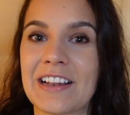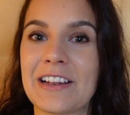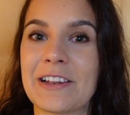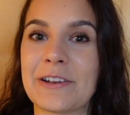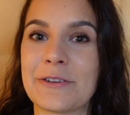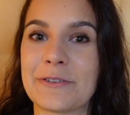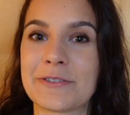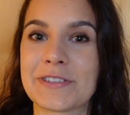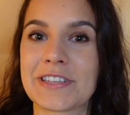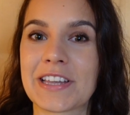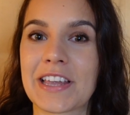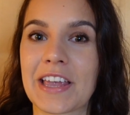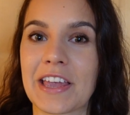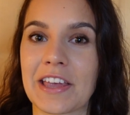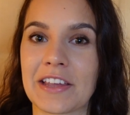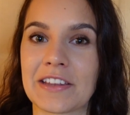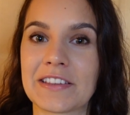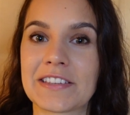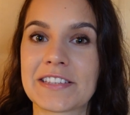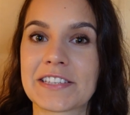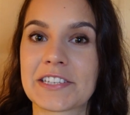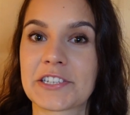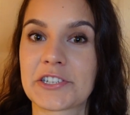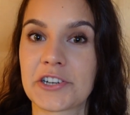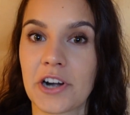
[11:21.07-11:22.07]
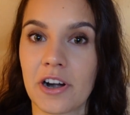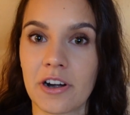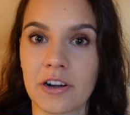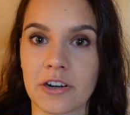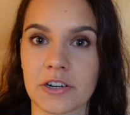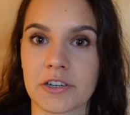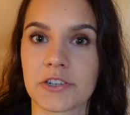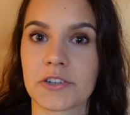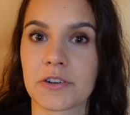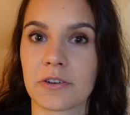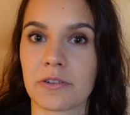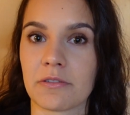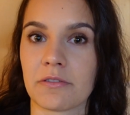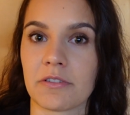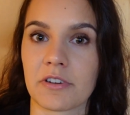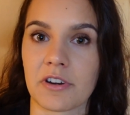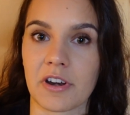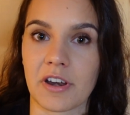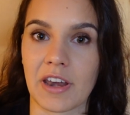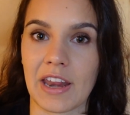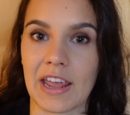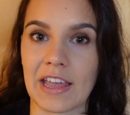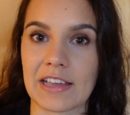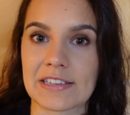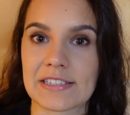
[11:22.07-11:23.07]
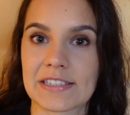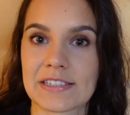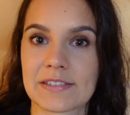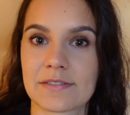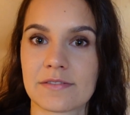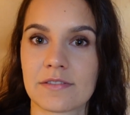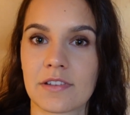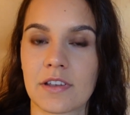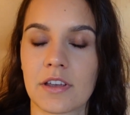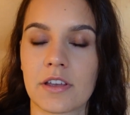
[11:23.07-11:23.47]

losing its charge over the days.